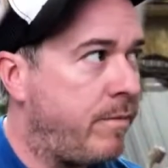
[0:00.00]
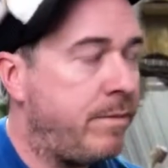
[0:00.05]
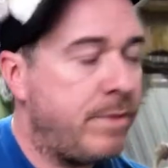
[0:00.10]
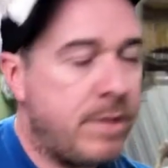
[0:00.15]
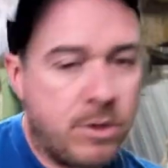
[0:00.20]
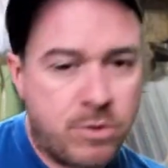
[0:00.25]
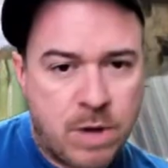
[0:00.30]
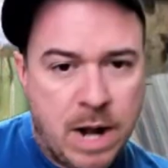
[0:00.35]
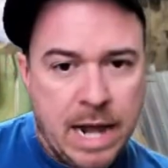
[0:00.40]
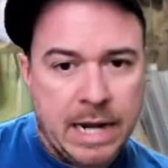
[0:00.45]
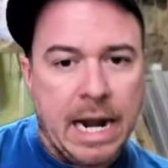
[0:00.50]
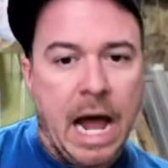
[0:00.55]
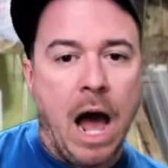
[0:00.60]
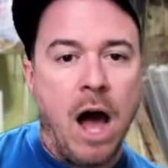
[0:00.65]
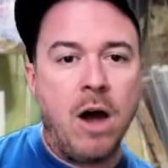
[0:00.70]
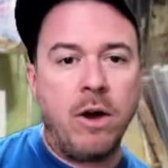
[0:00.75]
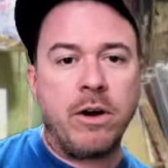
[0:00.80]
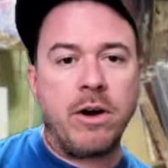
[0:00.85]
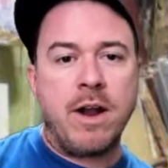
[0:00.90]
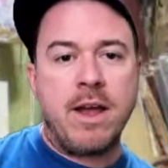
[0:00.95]
they're trying to
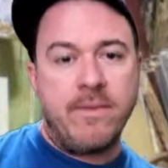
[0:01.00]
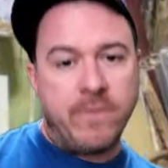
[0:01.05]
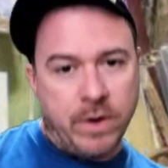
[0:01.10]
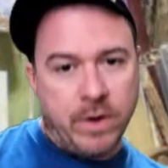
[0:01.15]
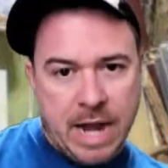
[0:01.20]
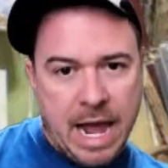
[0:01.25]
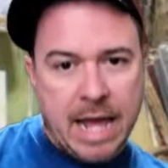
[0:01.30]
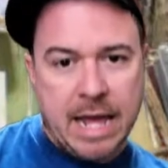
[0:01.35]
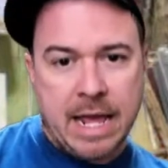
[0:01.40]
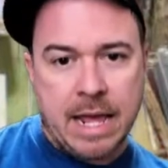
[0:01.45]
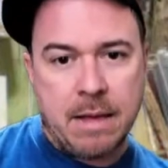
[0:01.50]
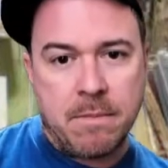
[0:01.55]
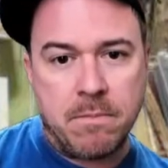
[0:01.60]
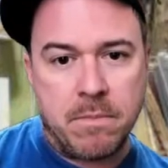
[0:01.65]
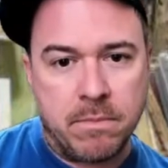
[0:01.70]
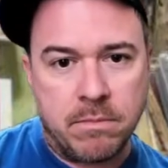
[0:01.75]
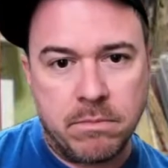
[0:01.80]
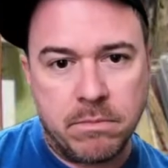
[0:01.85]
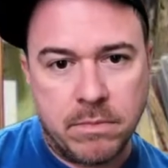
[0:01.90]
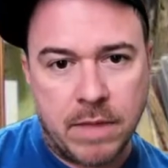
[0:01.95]
honor every
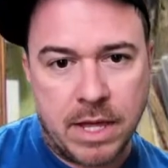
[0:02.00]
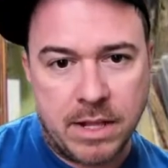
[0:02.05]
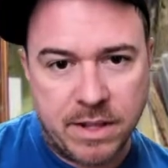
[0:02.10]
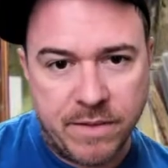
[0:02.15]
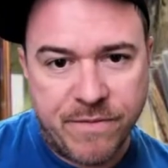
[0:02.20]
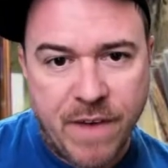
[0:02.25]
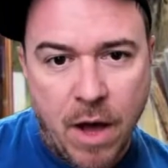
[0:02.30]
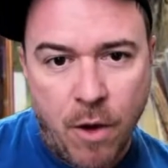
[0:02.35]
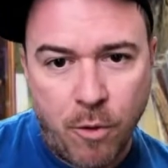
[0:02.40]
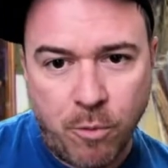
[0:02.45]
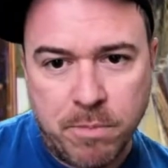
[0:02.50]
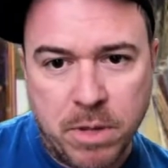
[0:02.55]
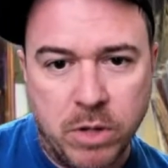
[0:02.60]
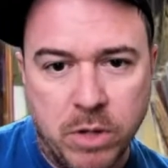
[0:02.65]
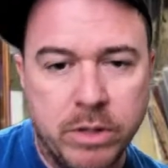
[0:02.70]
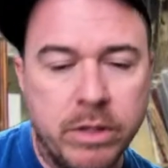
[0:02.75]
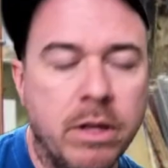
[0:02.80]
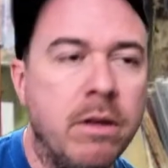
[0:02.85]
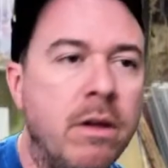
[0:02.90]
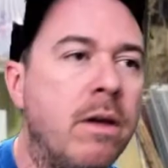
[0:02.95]
name in the phone book.